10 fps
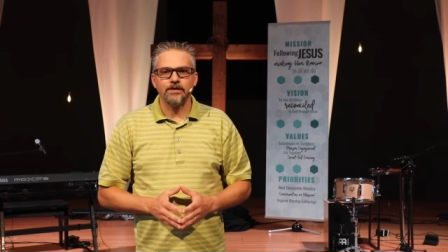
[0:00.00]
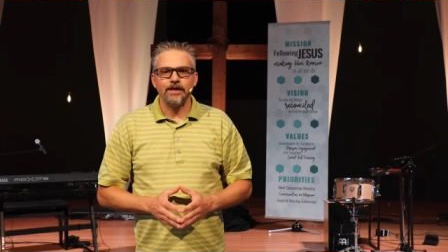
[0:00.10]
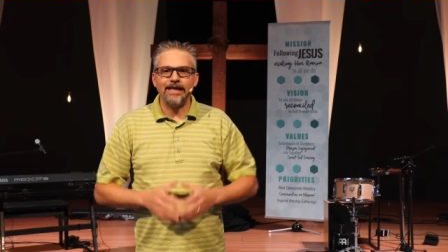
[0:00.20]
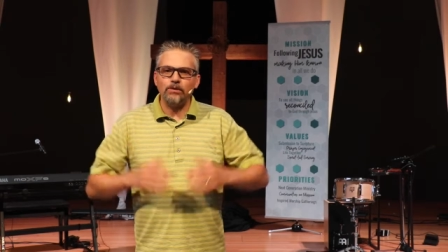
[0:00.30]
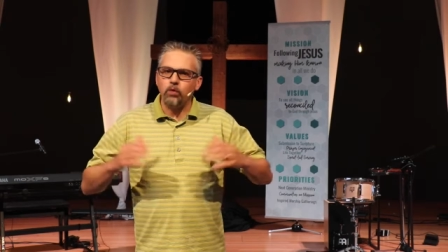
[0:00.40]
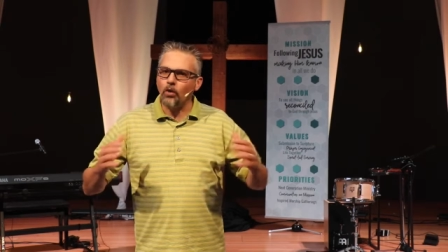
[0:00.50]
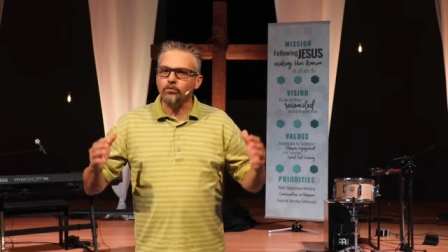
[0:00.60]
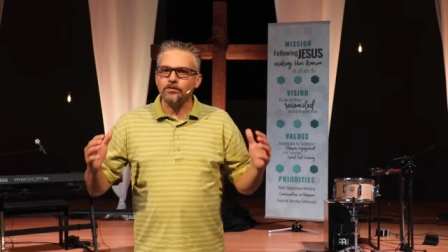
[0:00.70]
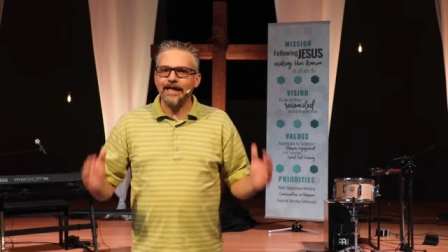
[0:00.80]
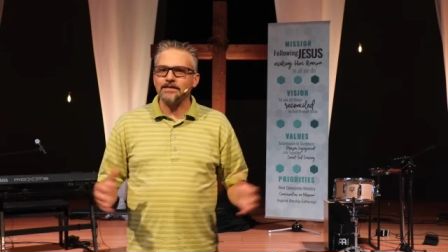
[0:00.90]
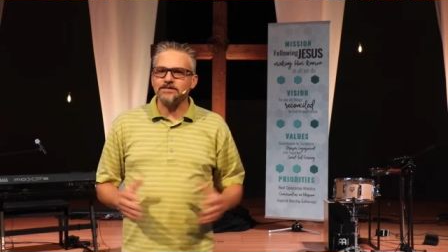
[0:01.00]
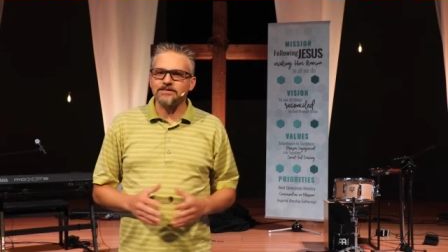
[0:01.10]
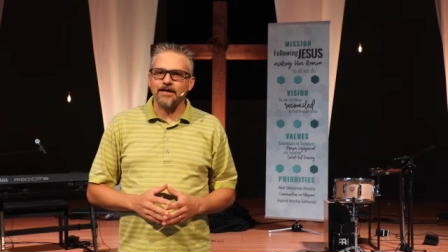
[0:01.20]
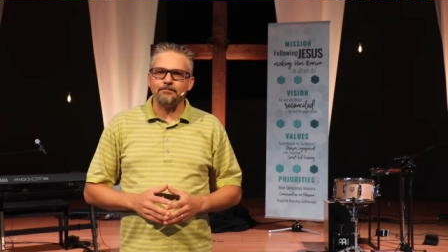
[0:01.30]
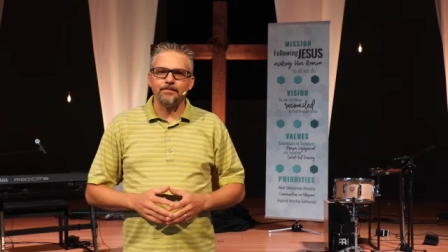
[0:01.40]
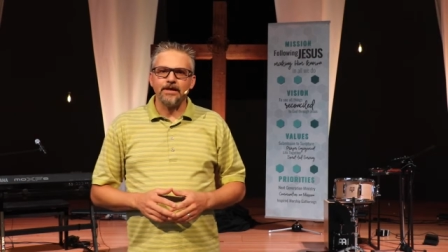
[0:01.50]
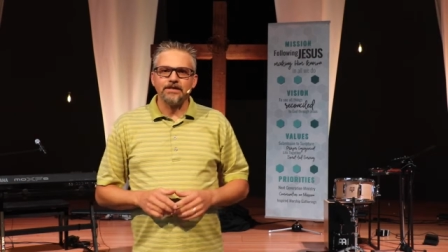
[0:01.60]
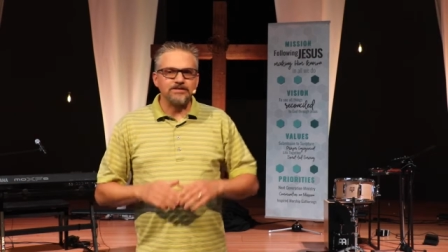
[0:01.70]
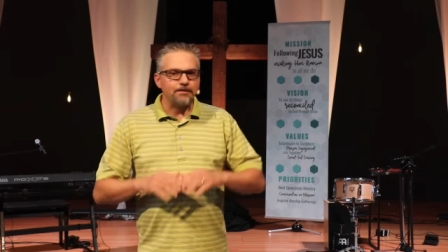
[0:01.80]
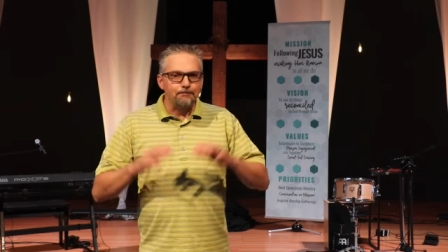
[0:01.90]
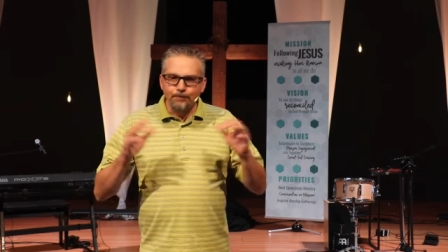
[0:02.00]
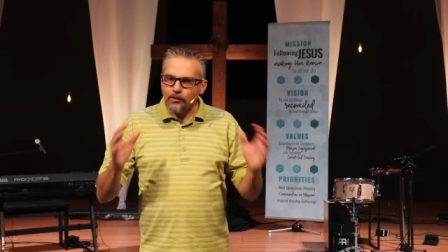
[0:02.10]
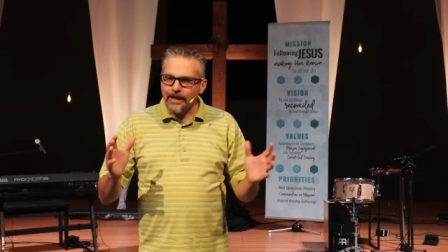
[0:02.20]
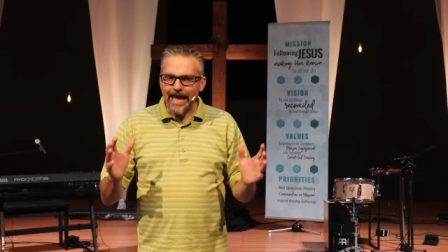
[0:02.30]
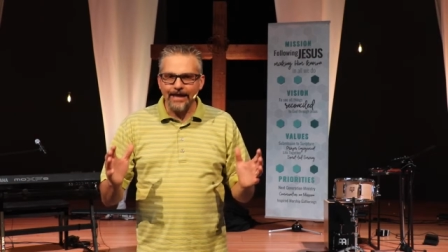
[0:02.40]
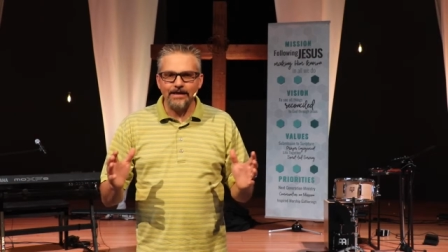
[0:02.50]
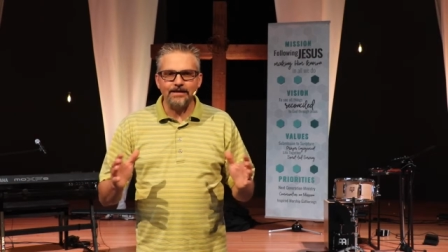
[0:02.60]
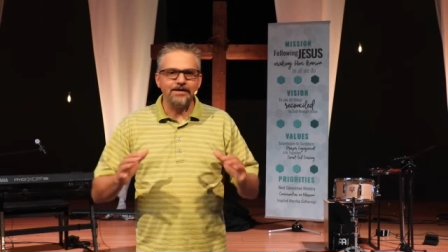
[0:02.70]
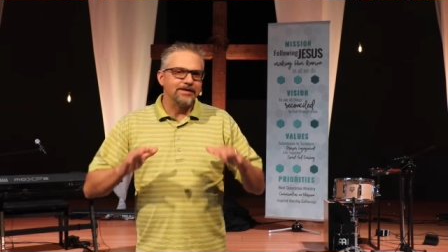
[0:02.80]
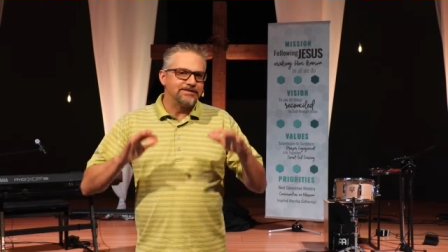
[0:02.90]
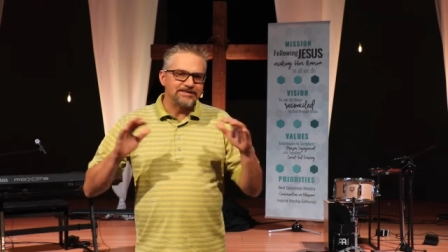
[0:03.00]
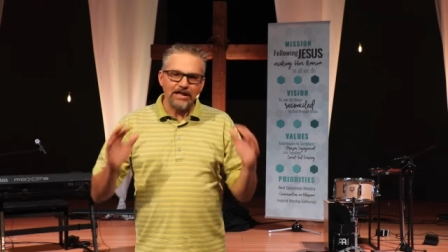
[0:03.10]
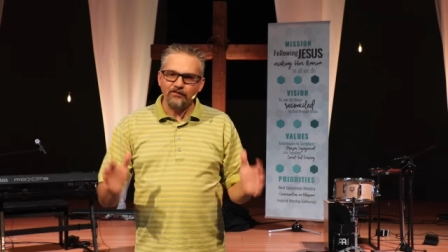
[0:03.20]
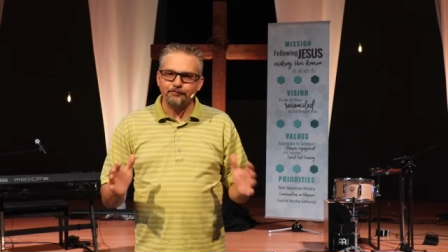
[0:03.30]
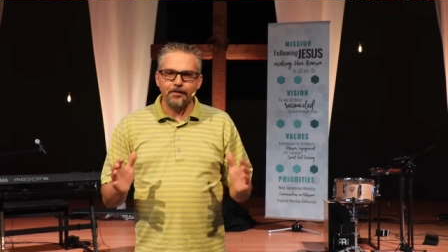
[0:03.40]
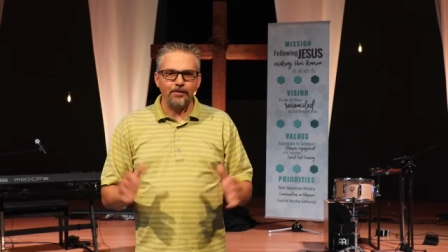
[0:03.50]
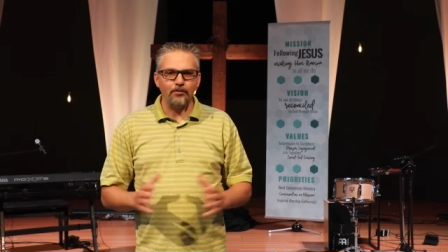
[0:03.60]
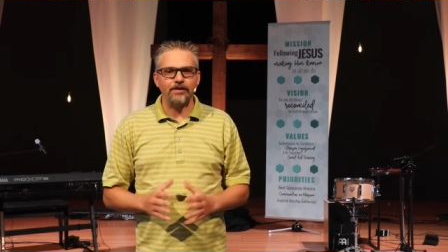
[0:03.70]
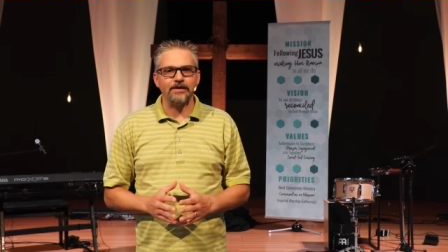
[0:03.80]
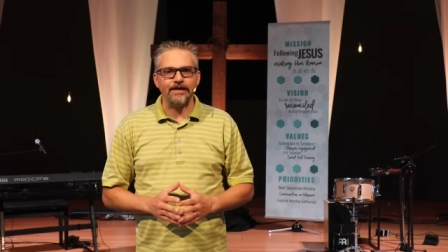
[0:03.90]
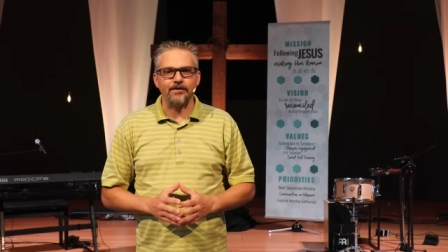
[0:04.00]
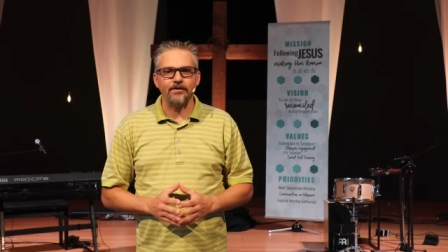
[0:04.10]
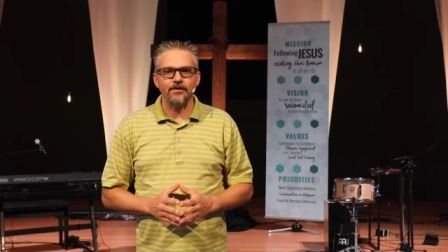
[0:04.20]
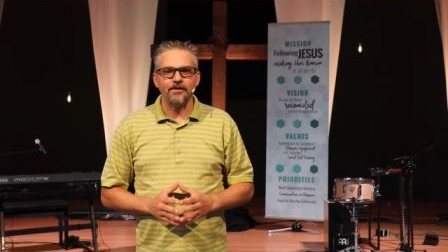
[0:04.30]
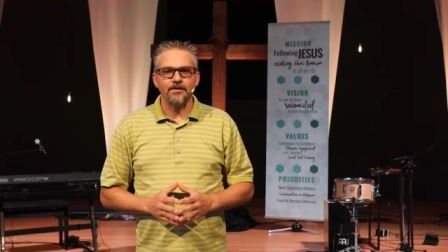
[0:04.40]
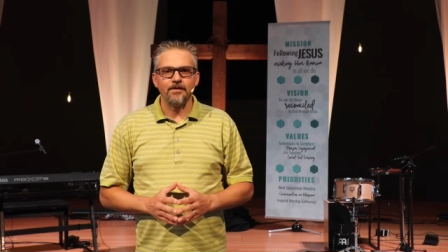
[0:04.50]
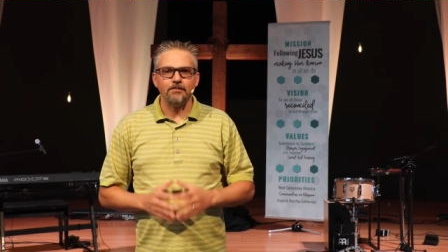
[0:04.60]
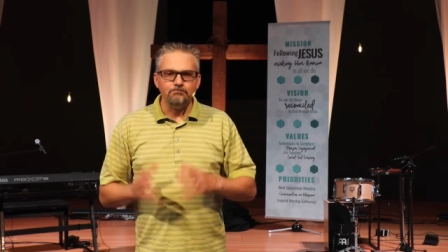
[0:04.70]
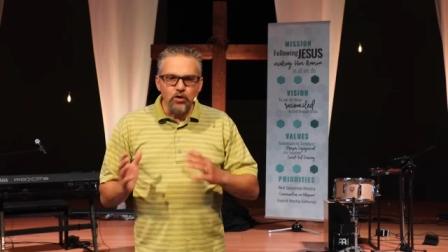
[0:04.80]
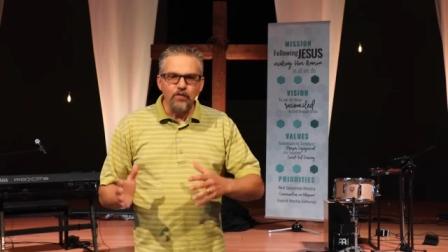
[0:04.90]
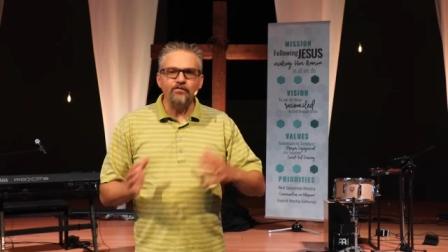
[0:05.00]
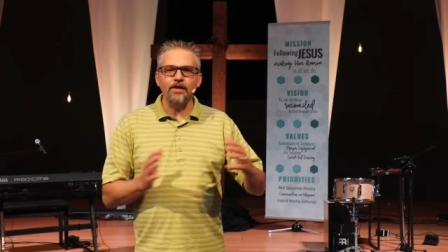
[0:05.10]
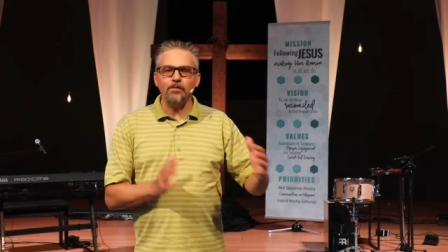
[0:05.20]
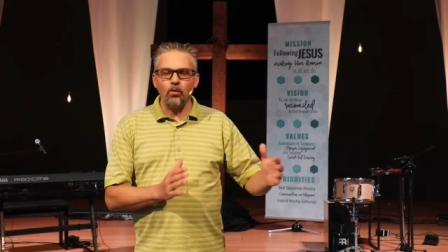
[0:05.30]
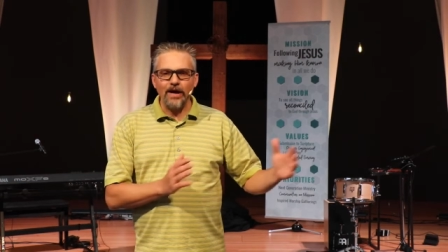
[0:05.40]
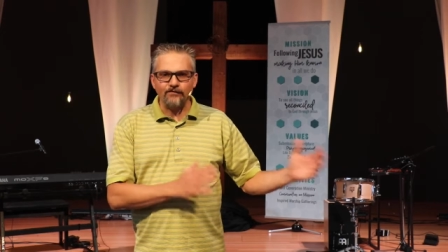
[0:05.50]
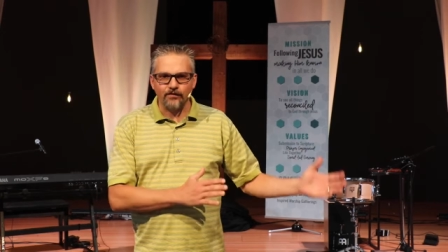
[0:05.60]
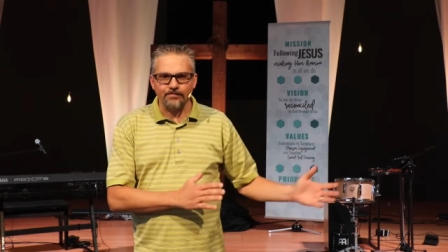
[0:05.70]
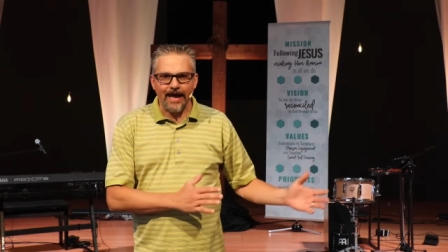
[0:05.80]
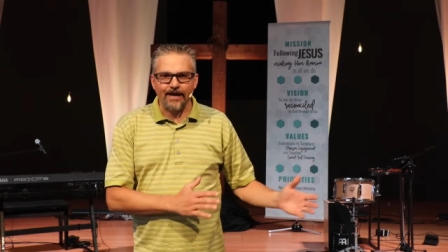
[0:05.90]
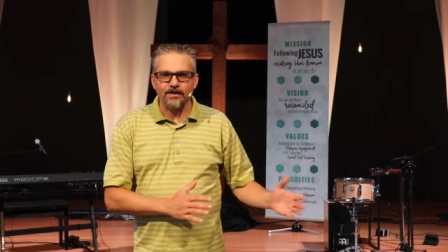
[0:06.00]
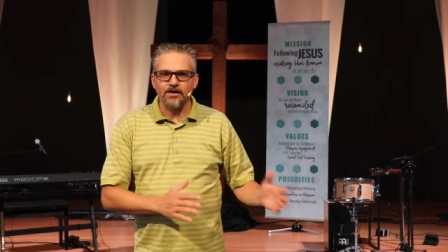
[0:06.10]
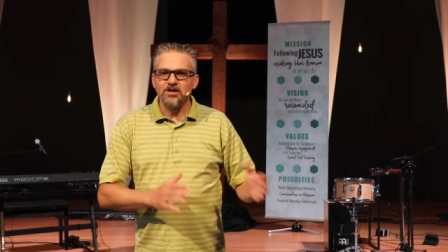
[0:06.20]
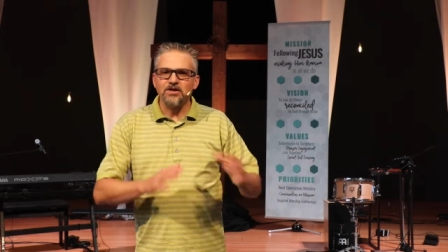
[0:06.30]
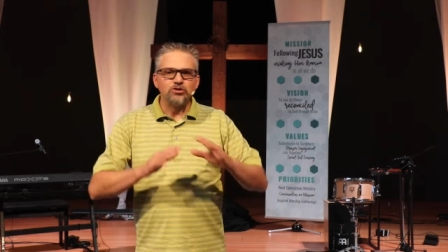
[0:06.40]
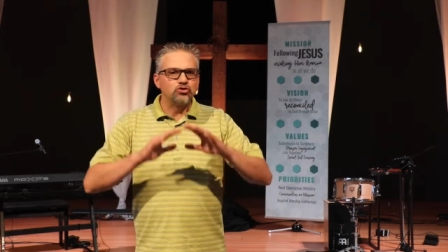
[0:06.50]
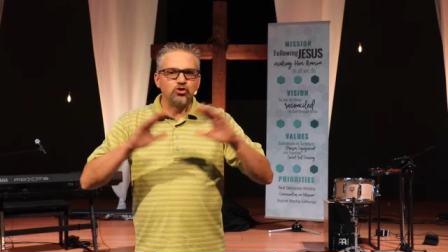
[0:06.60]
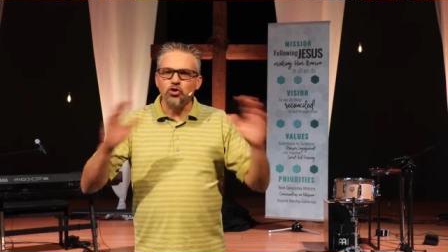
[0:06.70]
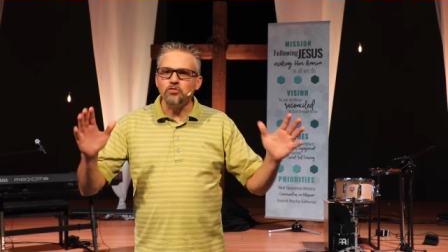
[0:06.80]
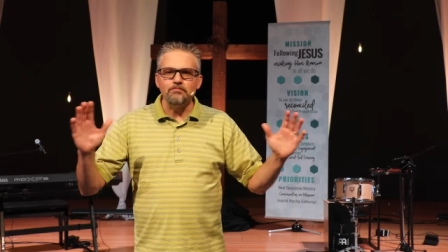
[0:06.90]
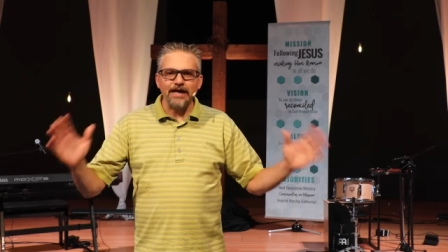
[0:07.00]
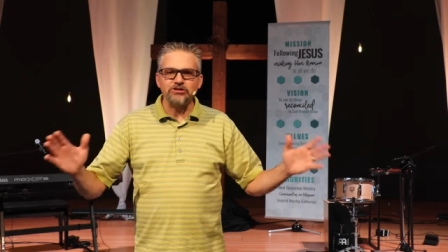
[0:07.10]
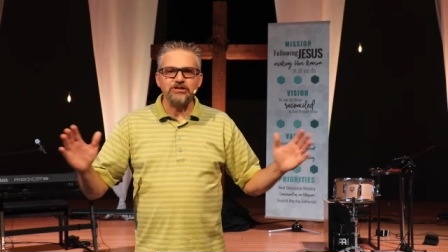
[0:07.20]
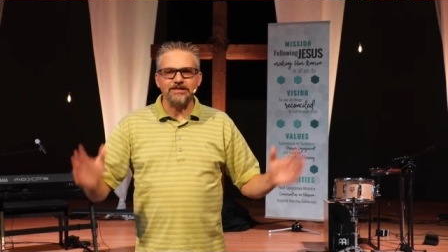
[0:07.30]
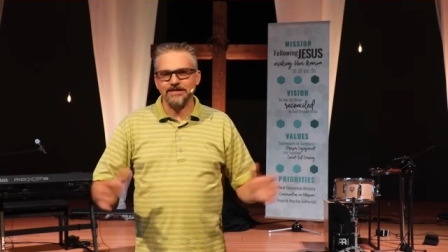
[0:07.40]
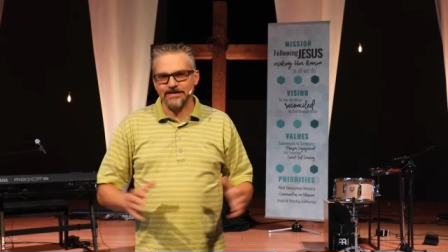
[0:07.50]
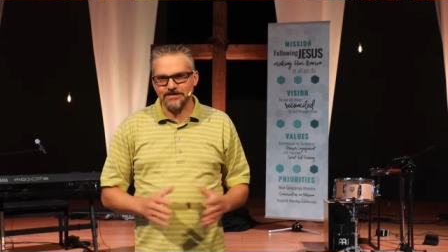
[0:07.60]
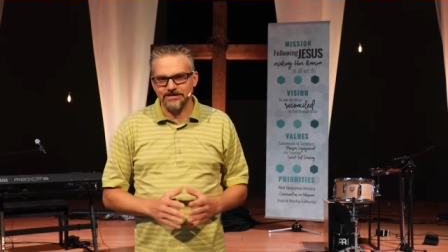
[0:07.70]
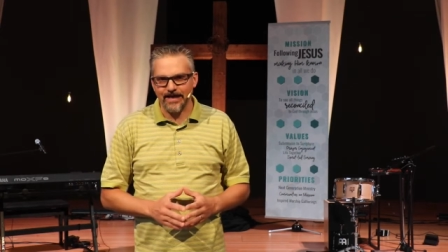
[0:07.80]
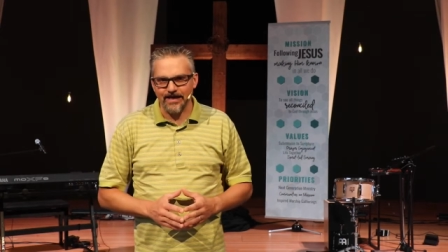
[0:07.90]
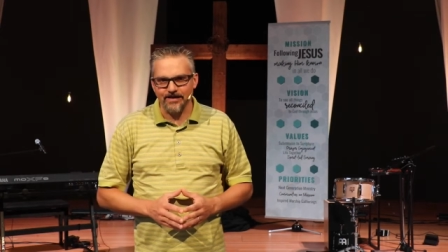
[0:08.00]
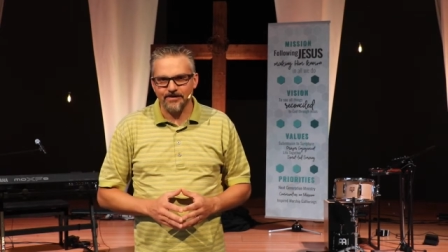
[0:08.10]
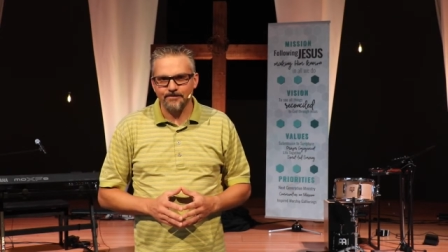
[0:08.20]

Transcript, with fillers: And he won't let some, some bullheaded, self promoting leader move them away from that. Too much is at stake.